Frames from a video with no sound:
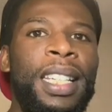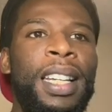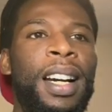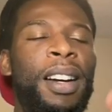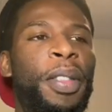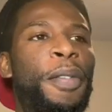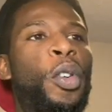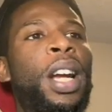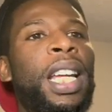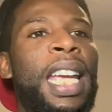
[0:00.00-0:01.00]
the
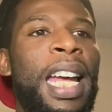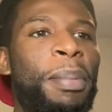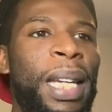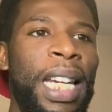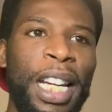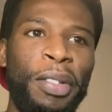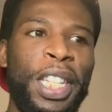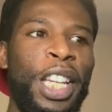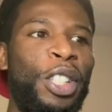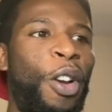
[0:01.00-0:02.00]
Void Academy
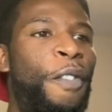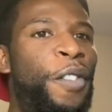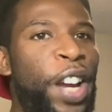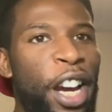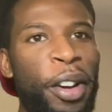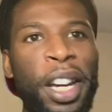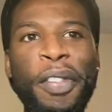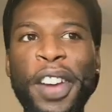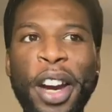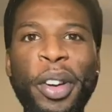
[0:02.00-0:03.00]
NFTs are very,
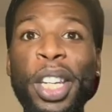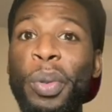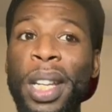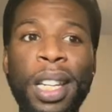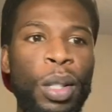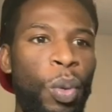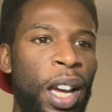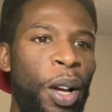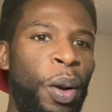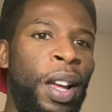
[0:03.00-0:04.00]
very unique as
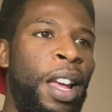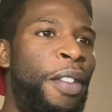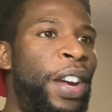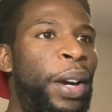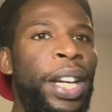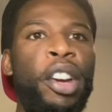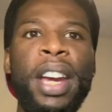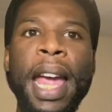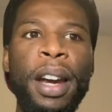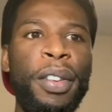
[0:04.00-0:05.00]
well, very
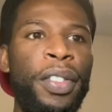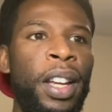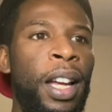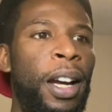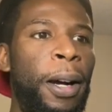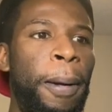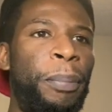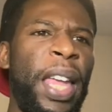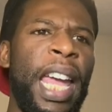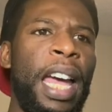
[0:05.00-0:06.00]
creative.
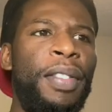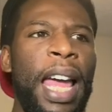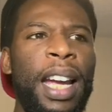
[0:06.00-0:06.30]
They have like